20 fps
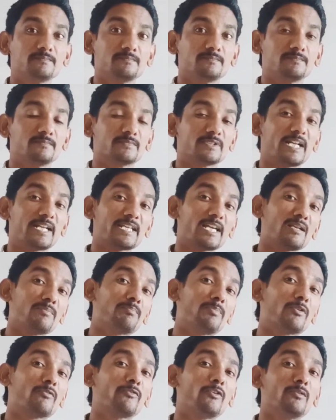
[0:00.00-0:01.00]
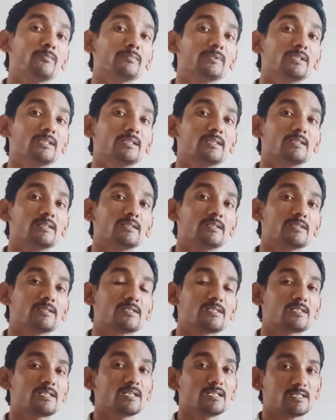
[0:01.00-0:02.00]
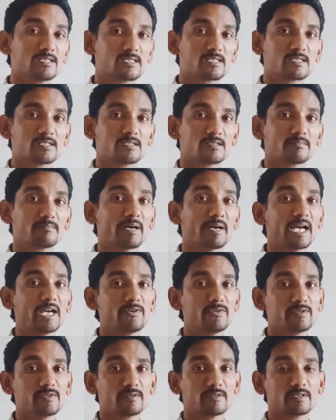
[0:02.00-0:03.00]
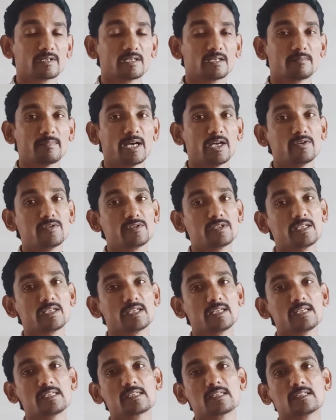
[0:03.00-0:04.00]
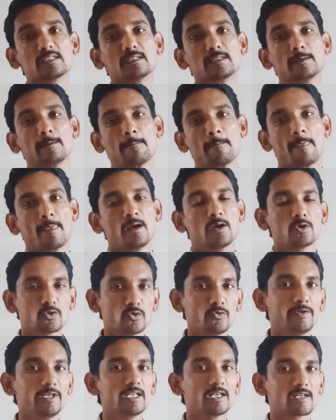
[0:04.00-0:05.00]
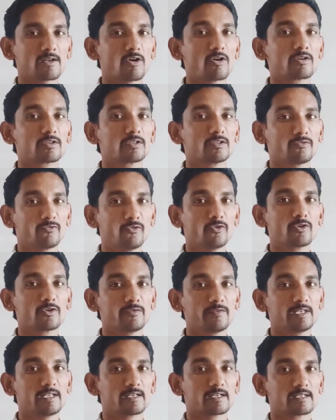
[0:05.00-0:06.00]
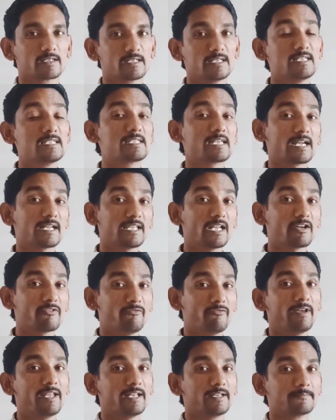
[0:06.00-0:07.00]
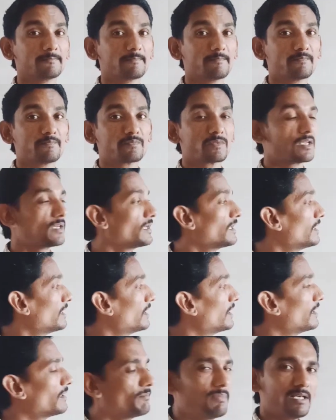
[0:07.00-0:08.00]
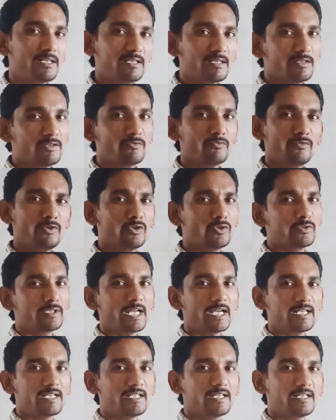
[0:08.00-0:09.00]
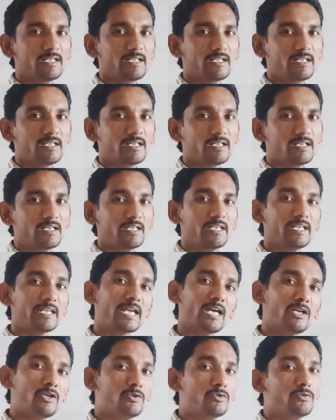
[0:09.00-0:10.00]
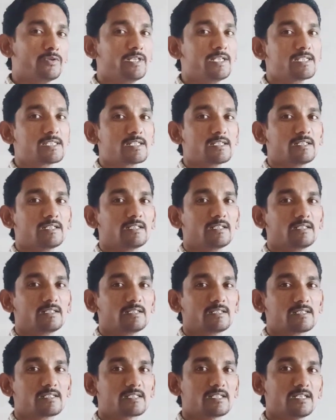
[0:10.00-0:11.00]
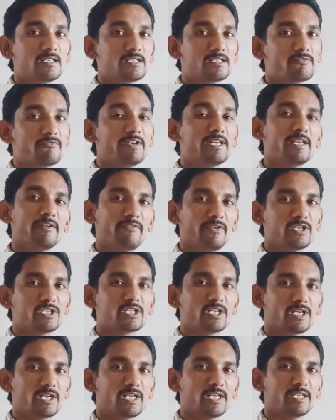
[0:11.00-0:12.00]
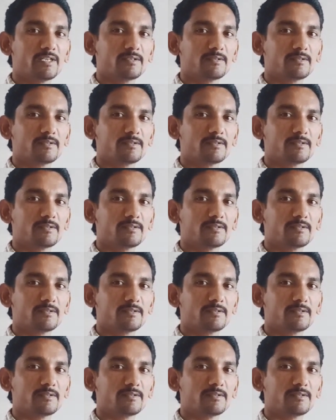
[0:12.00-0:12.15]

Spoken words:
that can perform the stunts by using his two-wheeler or the four-wheeler inside that wheel. But we know that he can do his stunts very efficiently.